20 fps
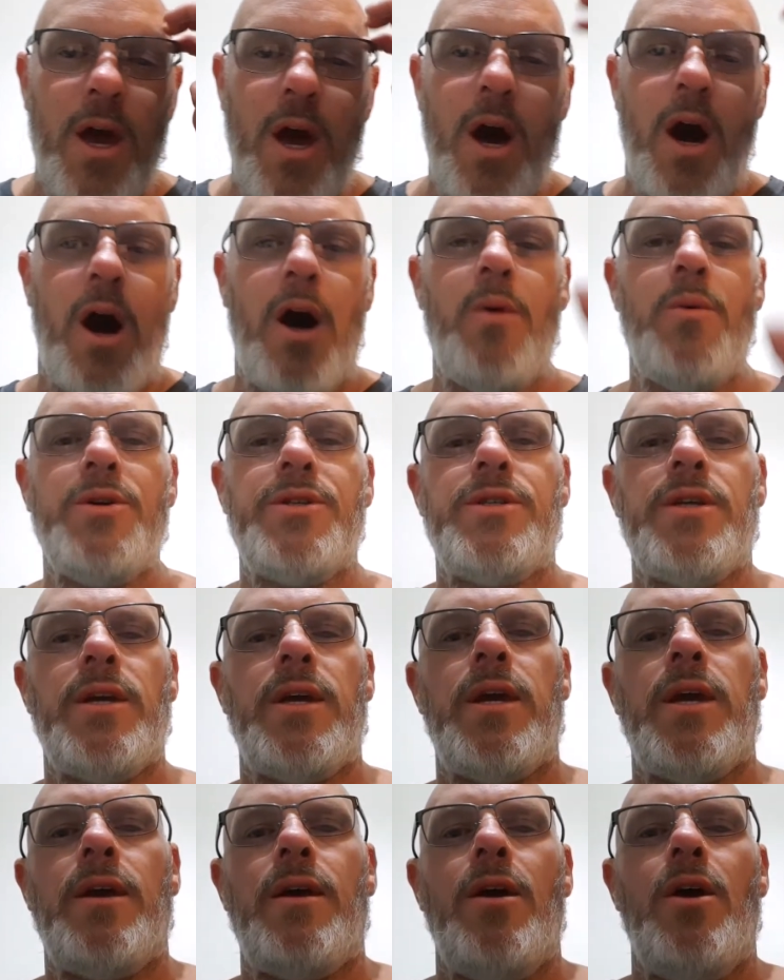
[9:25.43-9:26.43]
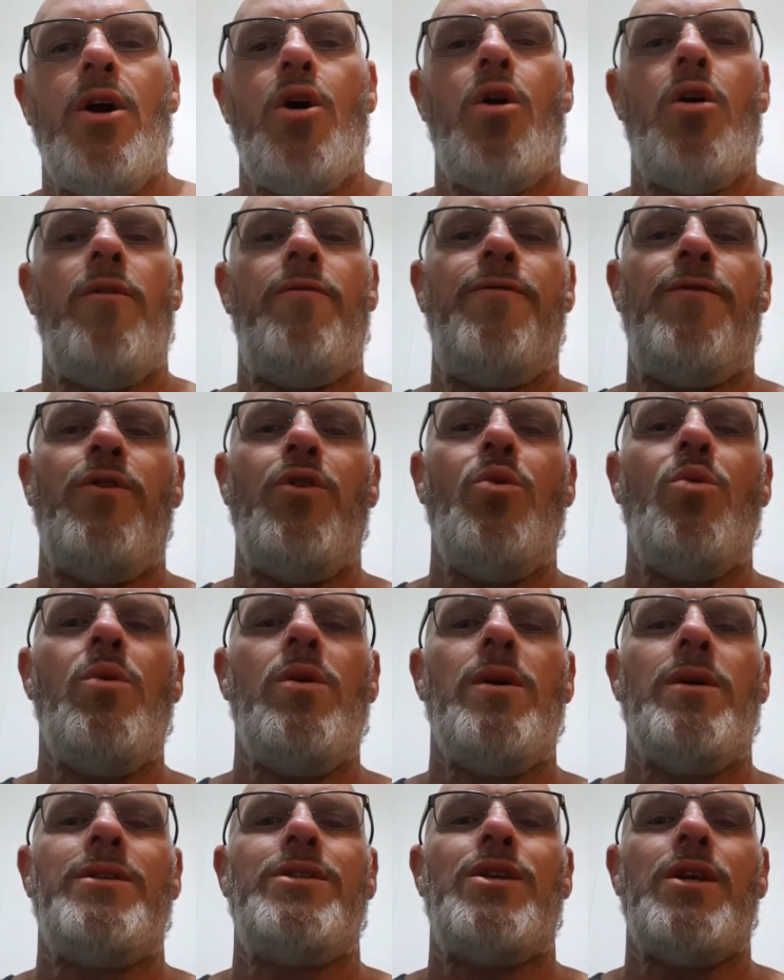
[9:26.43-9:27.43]
I was thinking, if you
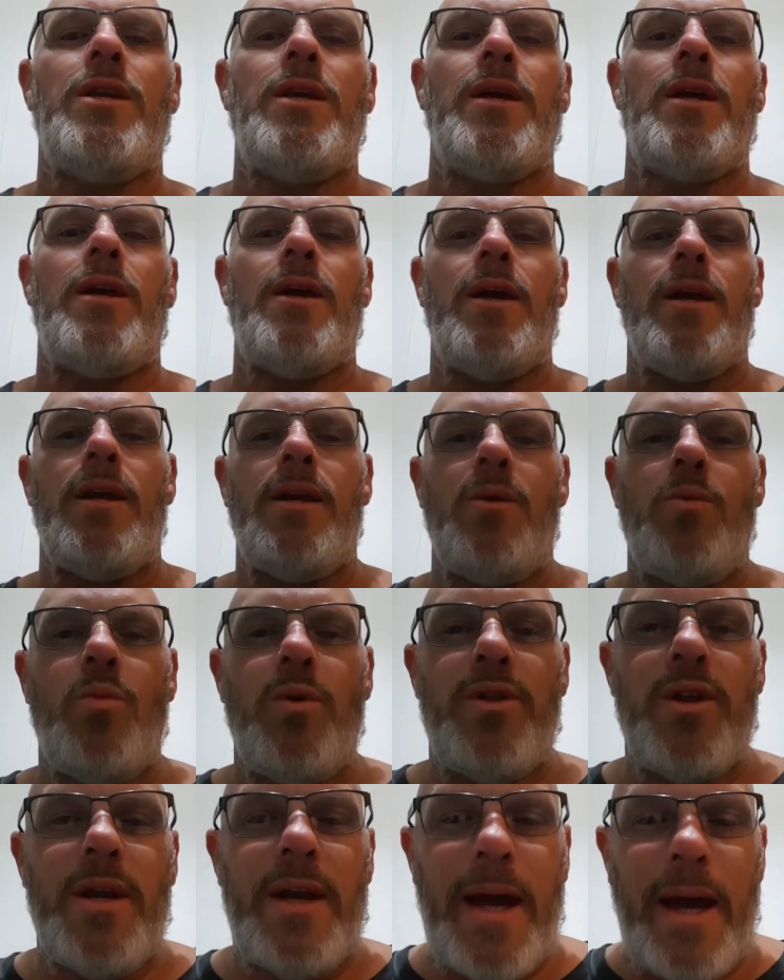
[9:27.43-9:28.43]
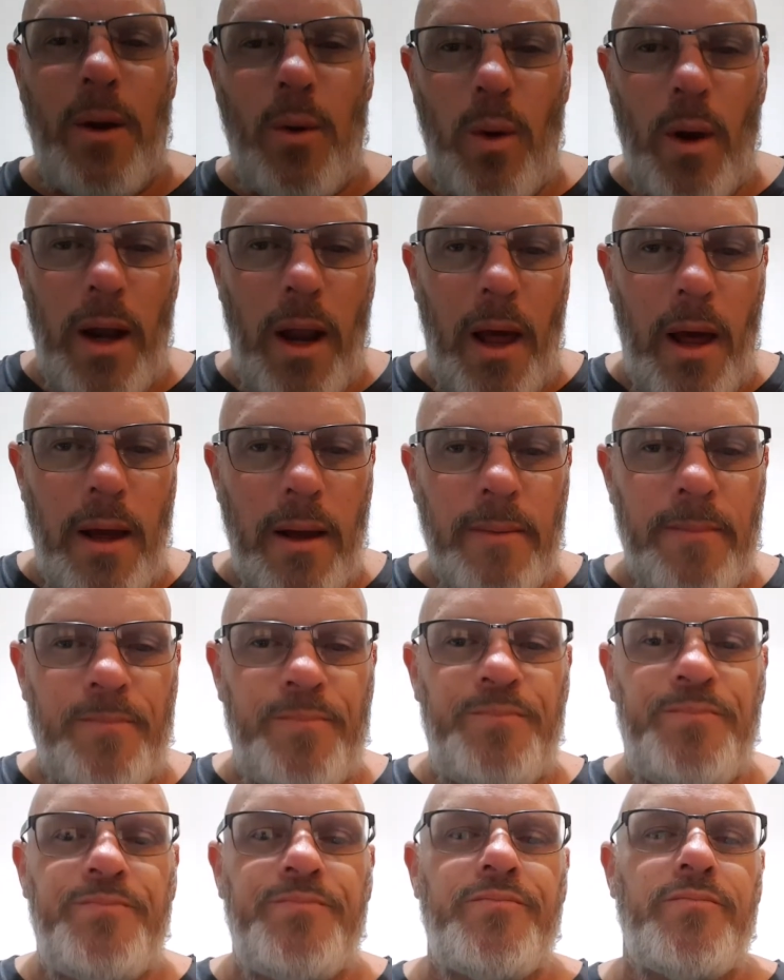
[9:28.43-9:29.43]
were sitting with an aqualung
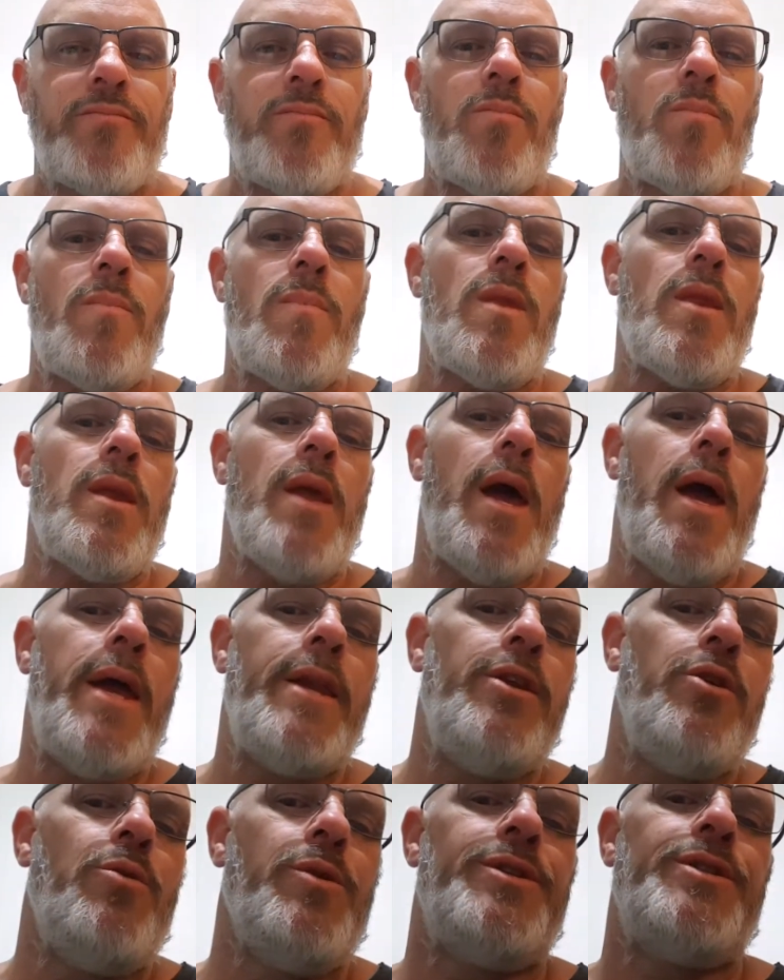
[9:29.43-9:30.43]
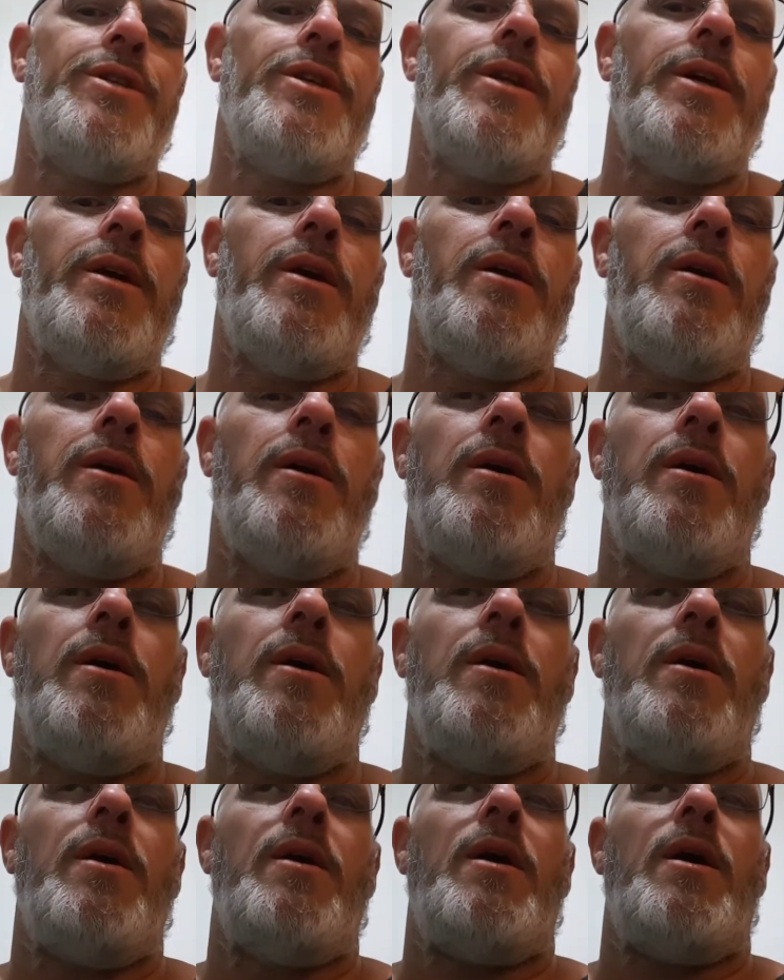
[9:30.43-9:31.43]
and you were sitting
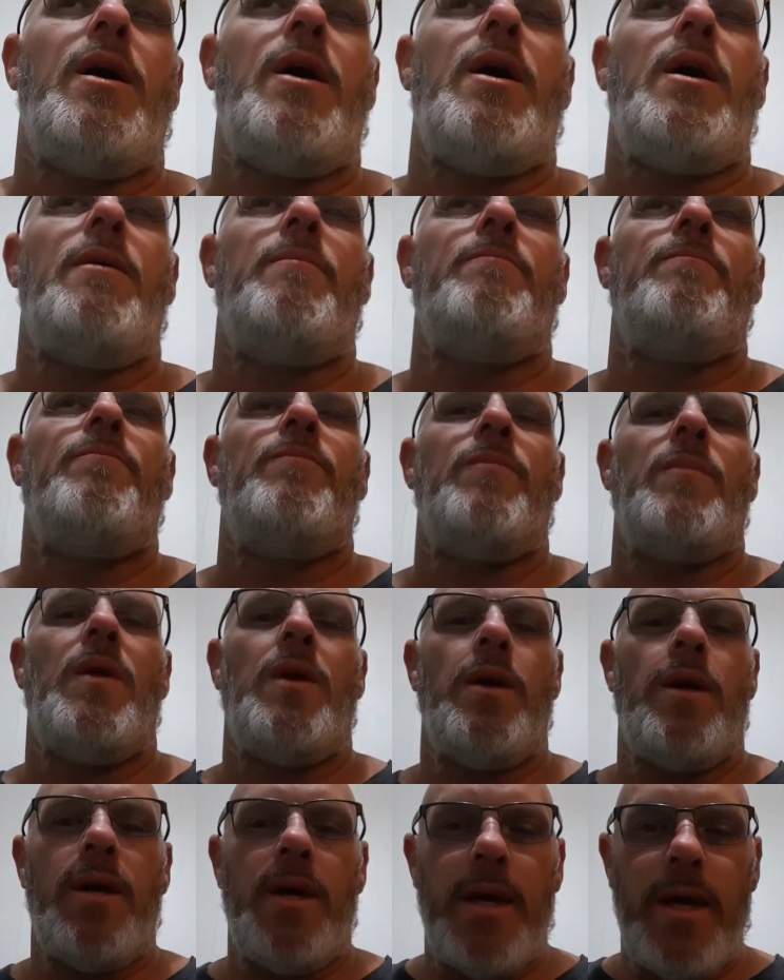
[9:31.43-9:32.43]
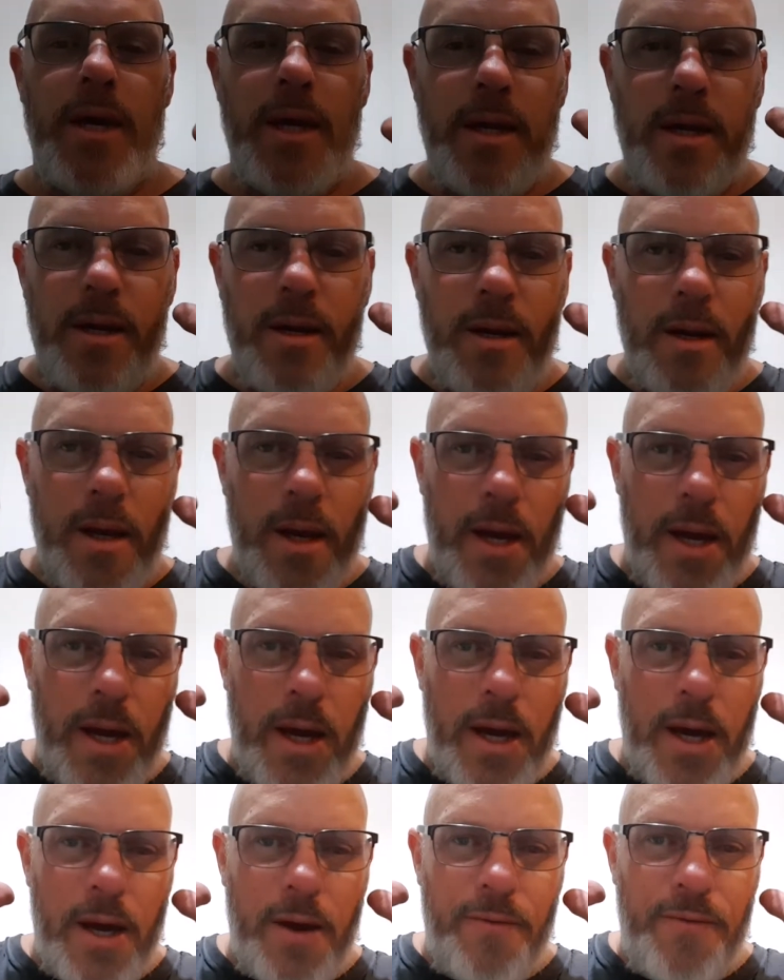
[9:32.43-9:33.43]
in
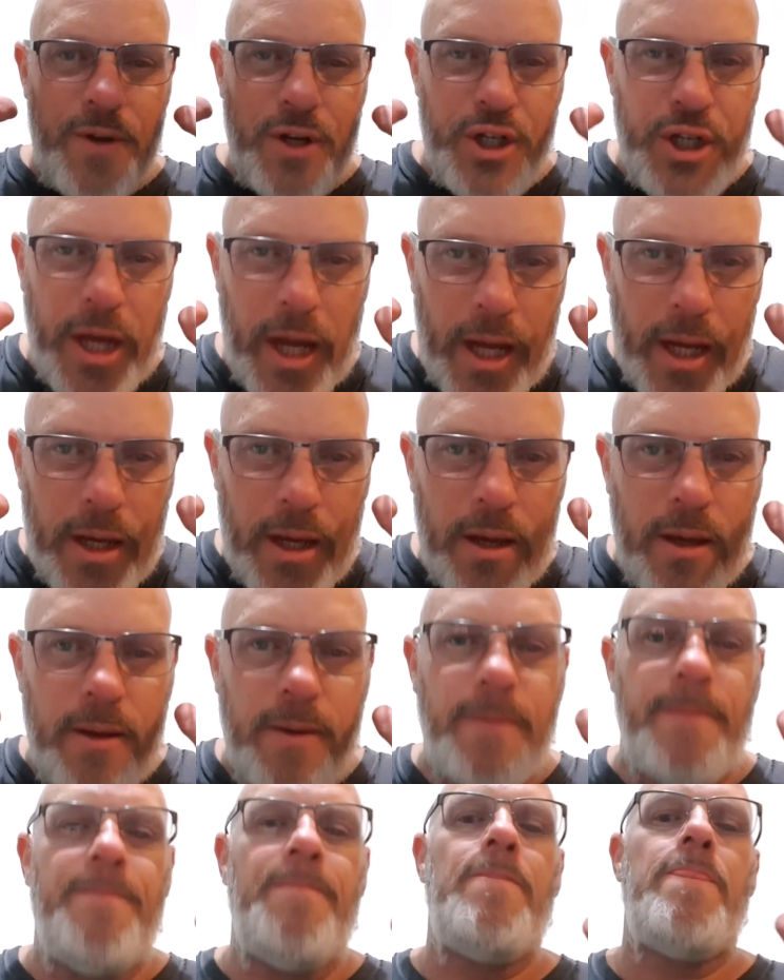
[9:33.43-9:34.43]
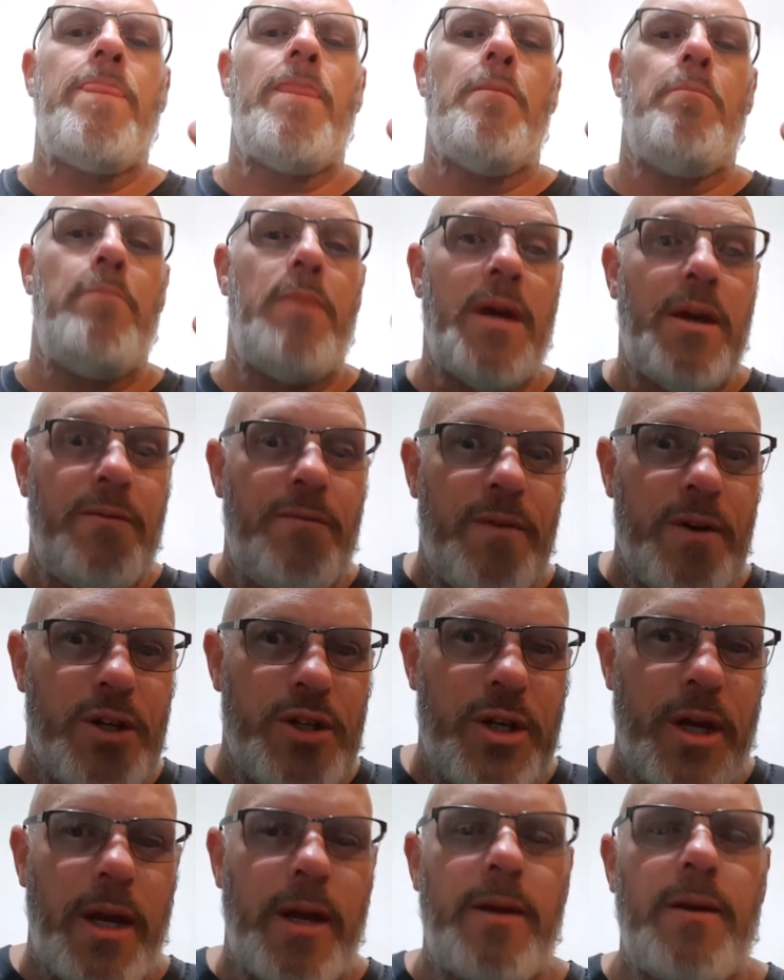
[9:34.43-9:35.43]
a fish tank, big fish
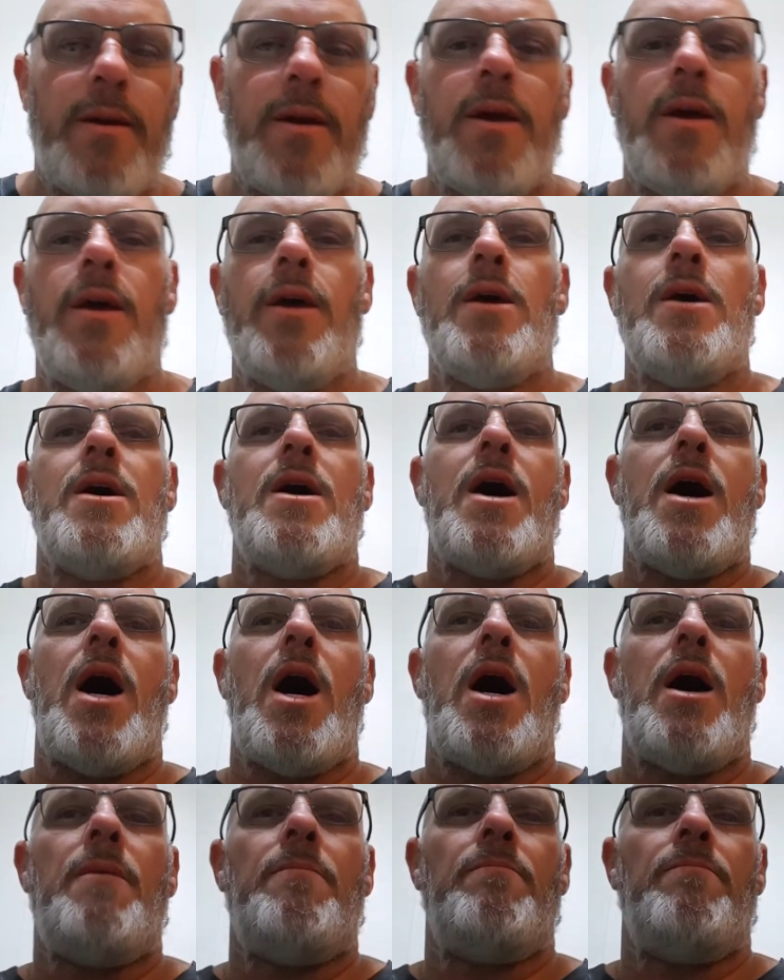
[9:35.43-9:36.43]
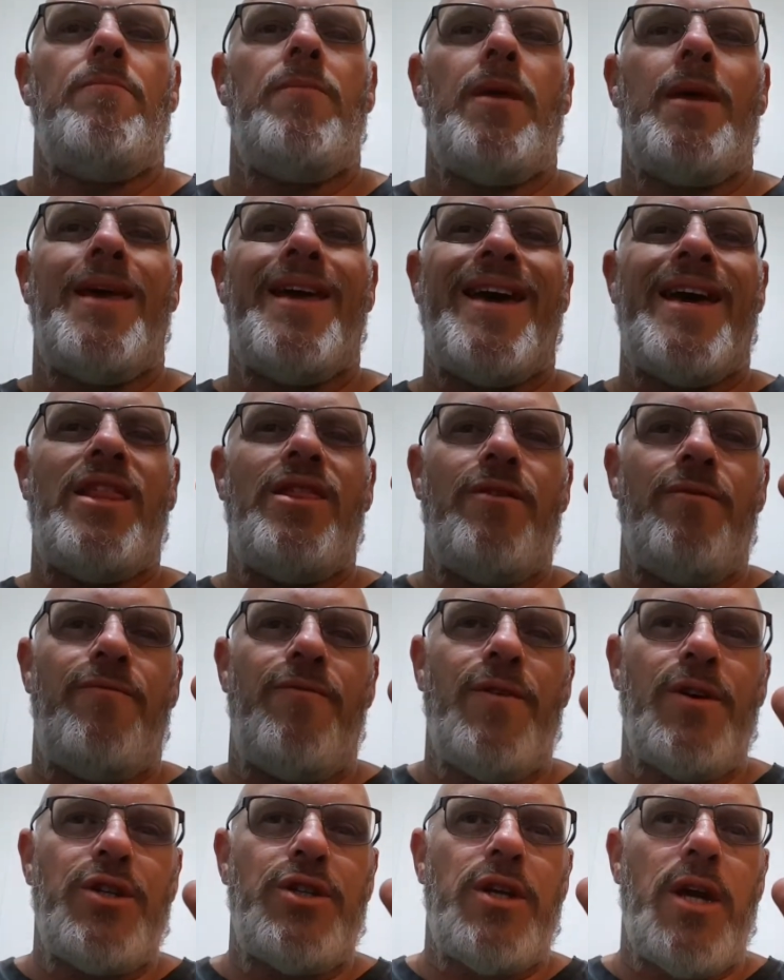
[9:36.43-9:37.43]
tank, and the
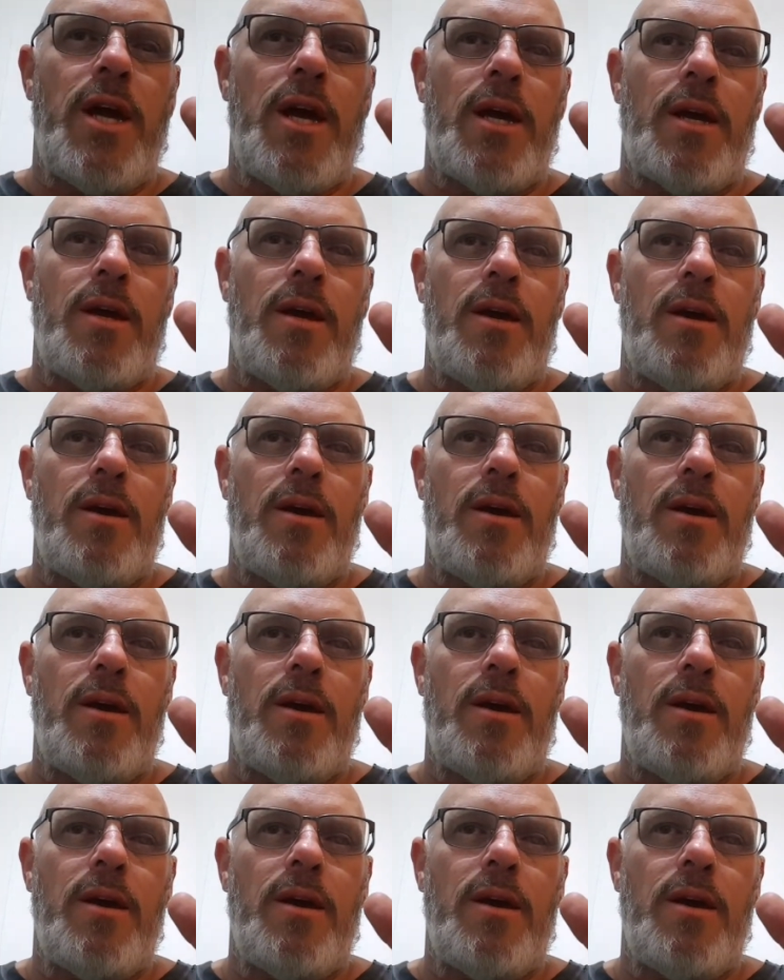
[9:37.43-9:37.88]
fish tank